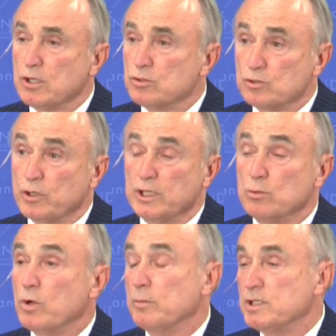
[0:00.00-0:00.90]
else, or you
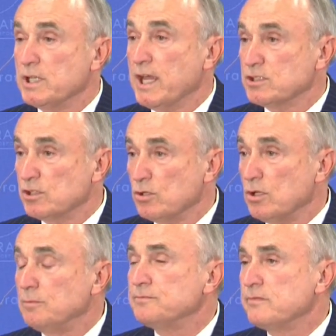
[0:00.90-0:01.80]
didn't want to be taxed at
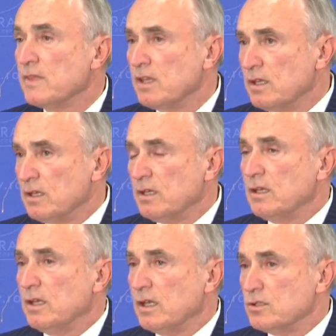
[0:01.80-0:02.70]
all.
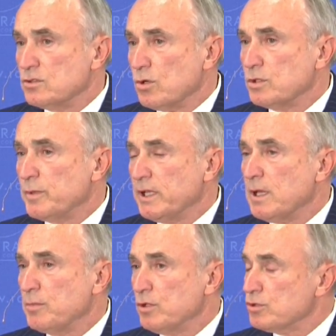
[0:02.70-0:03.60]
And so it's been an
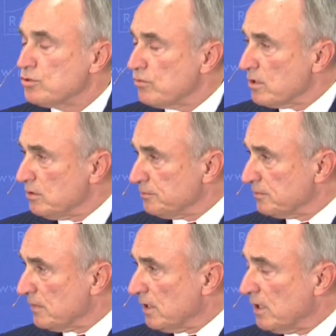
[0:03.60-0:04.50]
uphill struggle
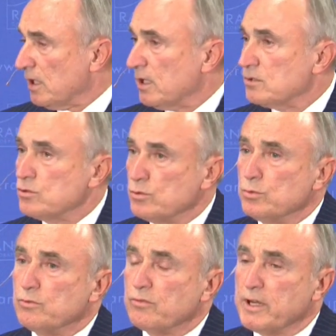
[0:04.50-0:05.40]

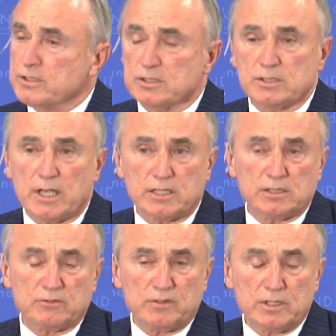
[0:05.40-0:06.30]
to raise the size
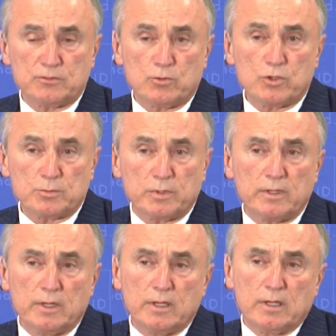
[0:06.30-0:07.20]
of the police force, but
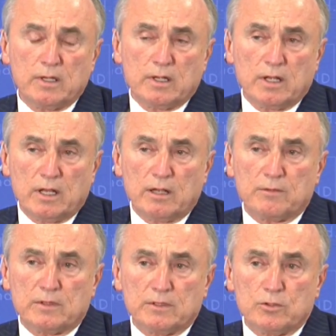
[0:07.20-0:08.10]

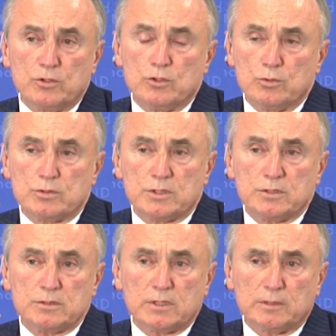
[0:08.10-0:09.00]
the good news
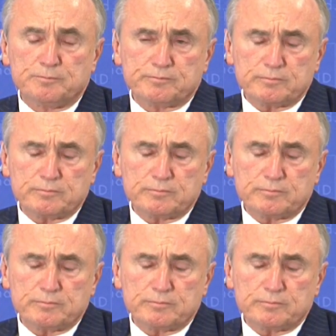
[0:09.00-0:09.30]
is that